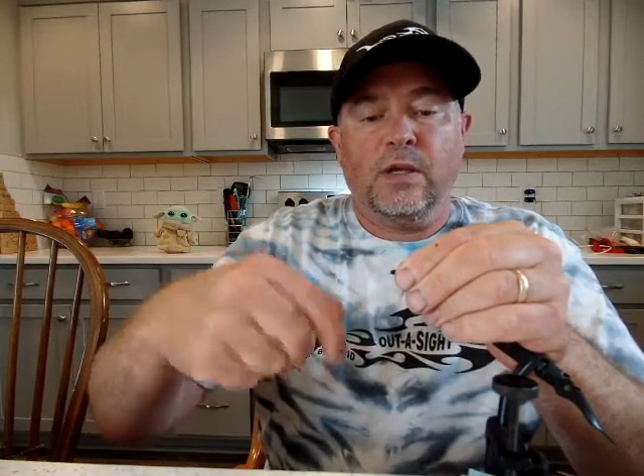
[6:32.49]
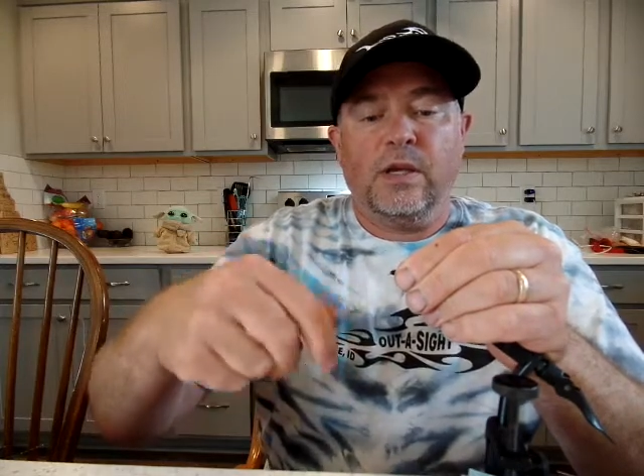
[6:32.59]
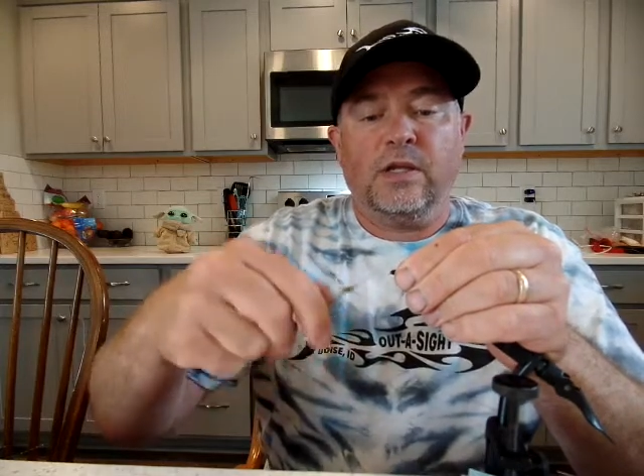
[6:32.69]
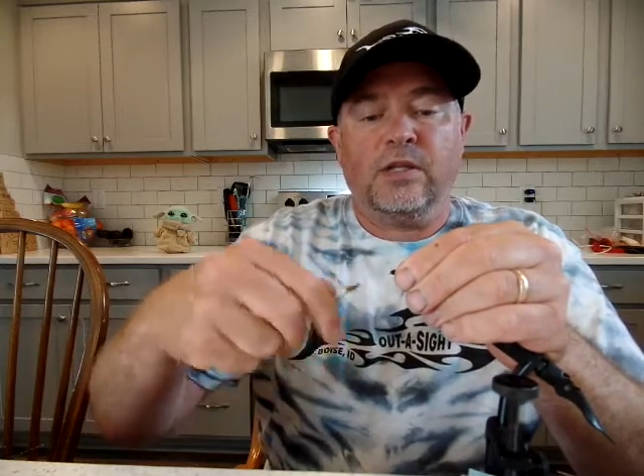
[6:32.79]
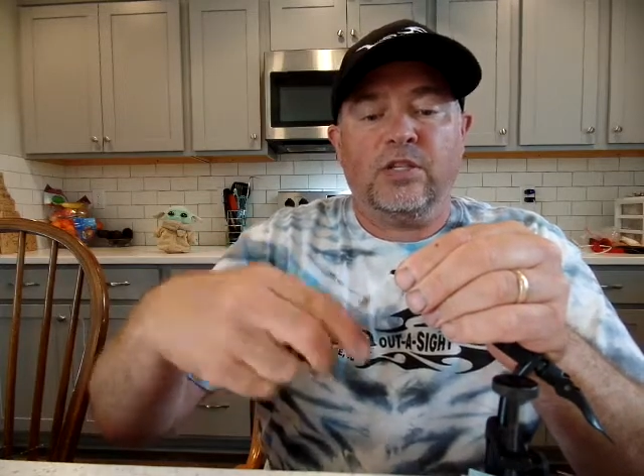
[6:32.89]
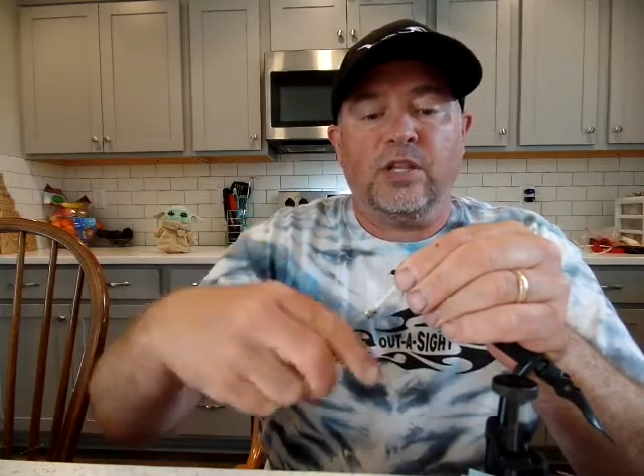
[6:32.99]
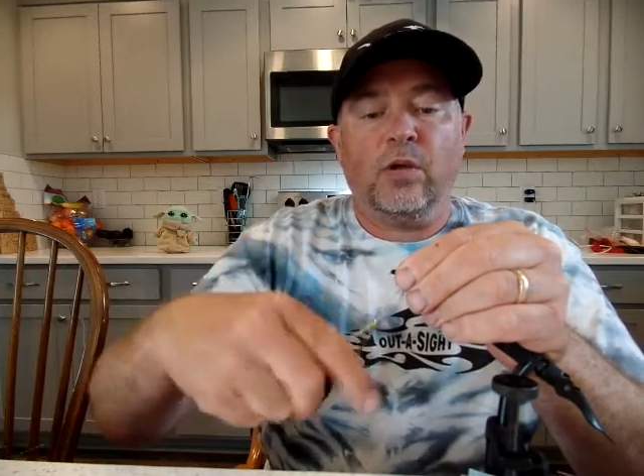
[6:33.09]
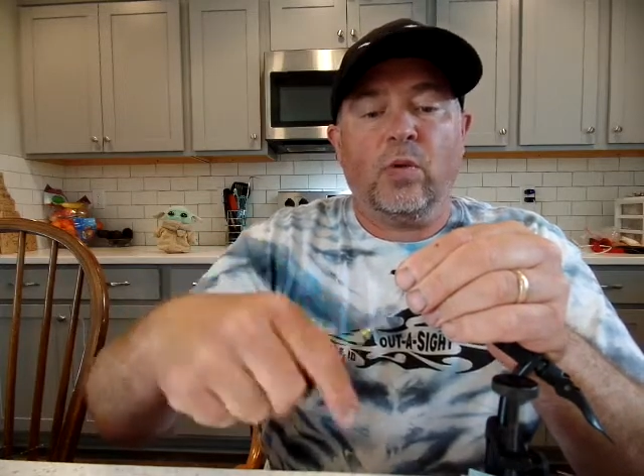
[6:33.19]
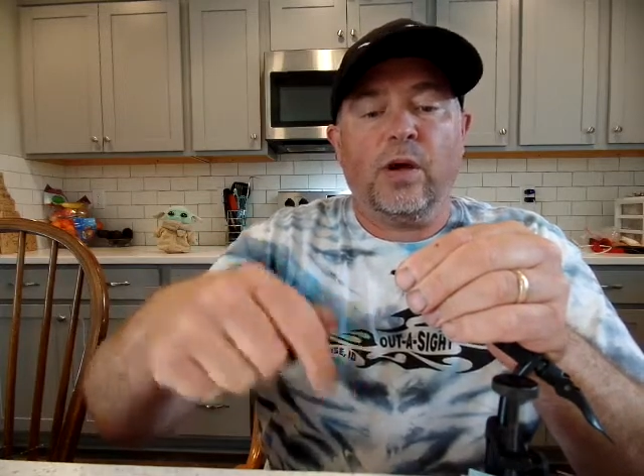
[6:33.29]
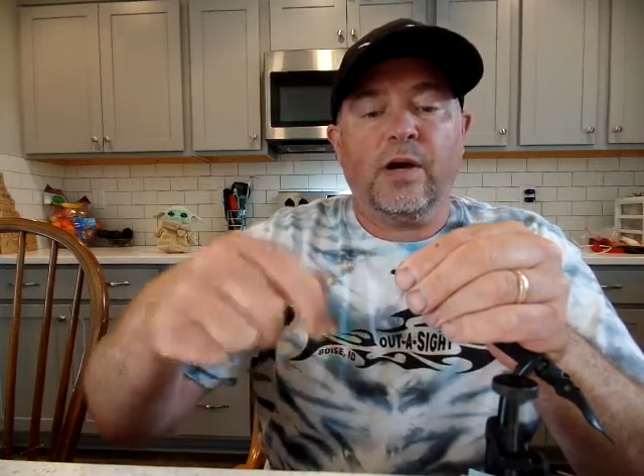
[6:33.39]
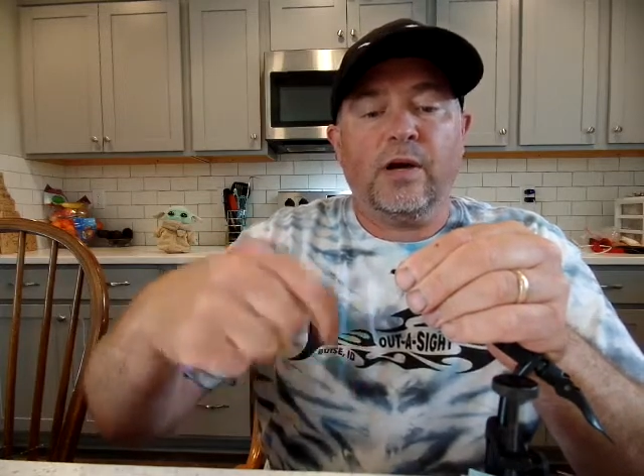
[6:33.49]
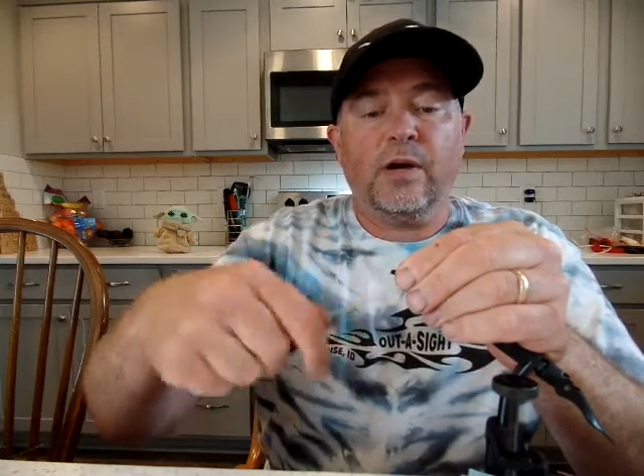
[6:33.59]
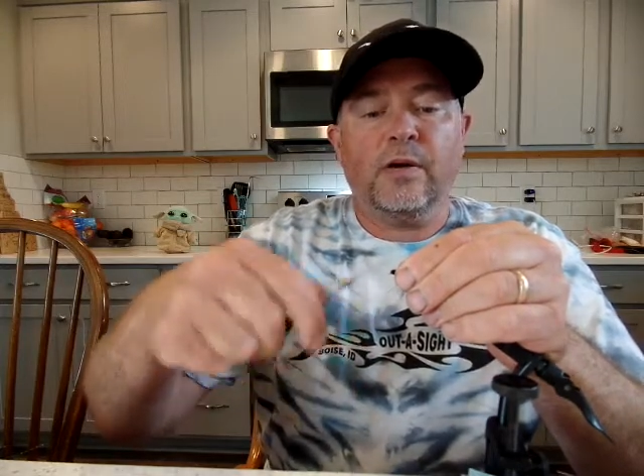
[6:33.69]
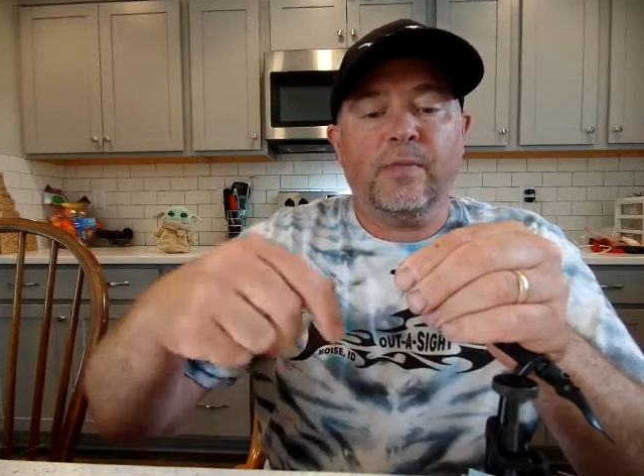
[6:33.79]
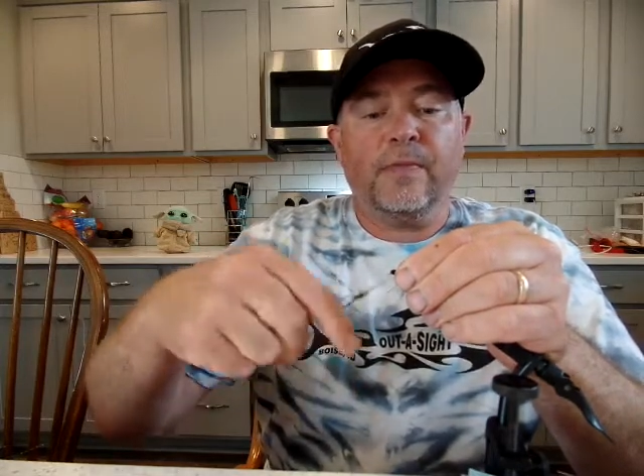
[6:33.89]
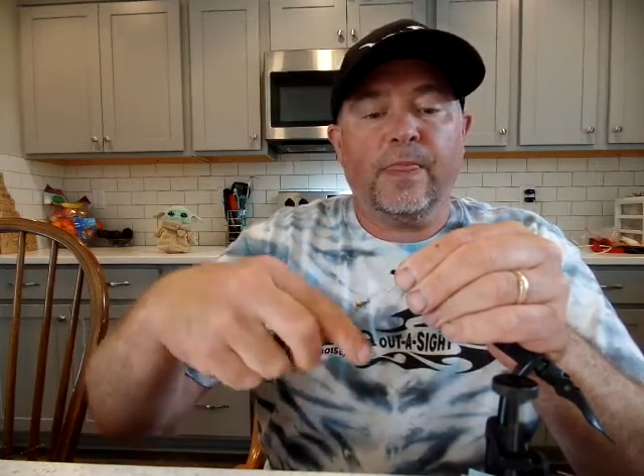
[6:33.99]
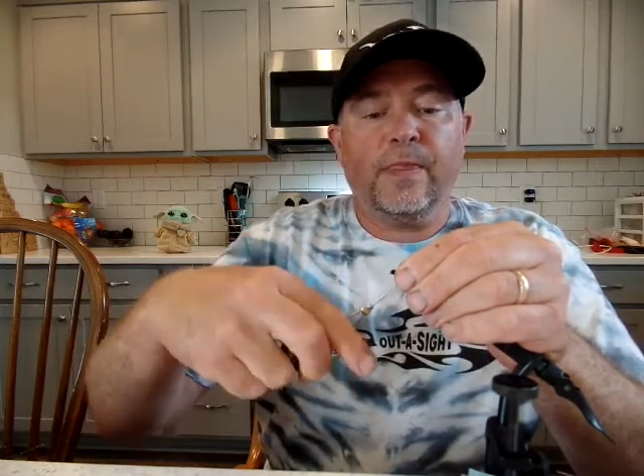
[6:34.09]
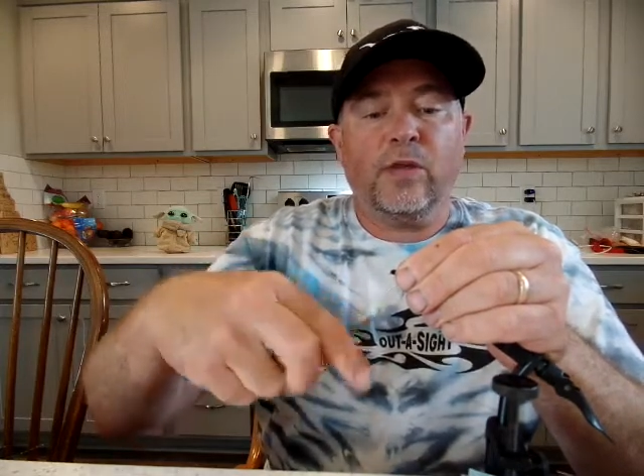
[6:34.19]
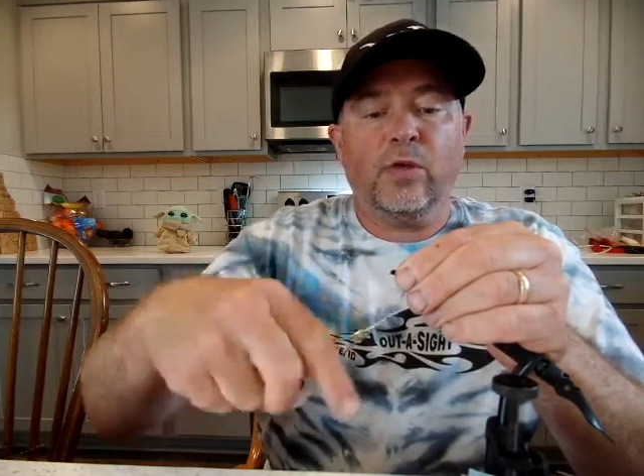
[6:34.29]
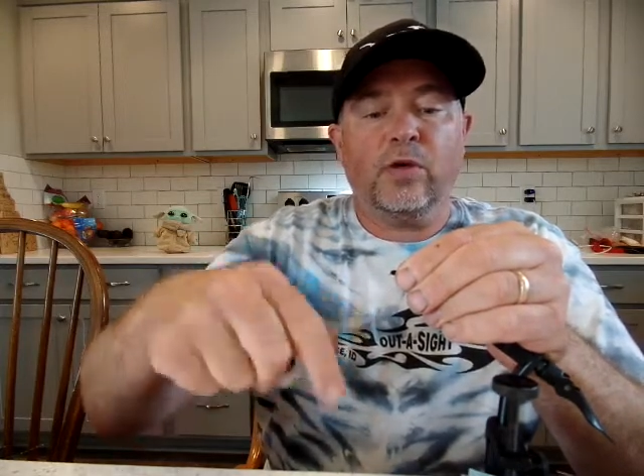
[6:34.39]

In still water, you